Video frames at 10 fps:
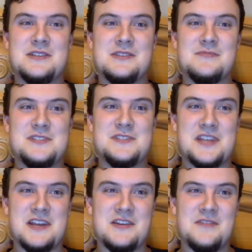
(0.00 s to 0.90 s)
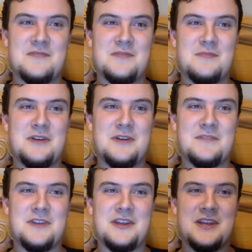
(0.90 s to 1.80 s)
Xander from
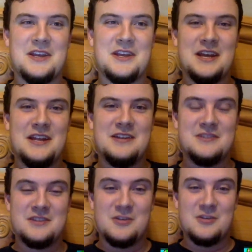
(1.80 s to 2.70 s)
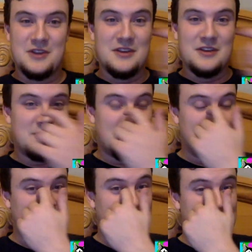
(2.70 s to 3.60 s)
Buffy and Cordelia from
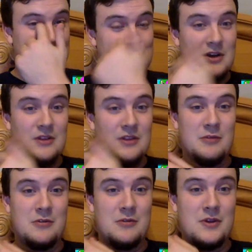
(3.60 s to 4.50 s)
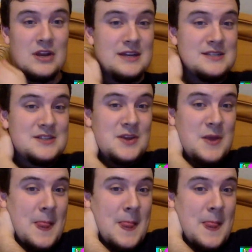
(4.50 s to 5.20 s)
Buffy as well. They were really nice.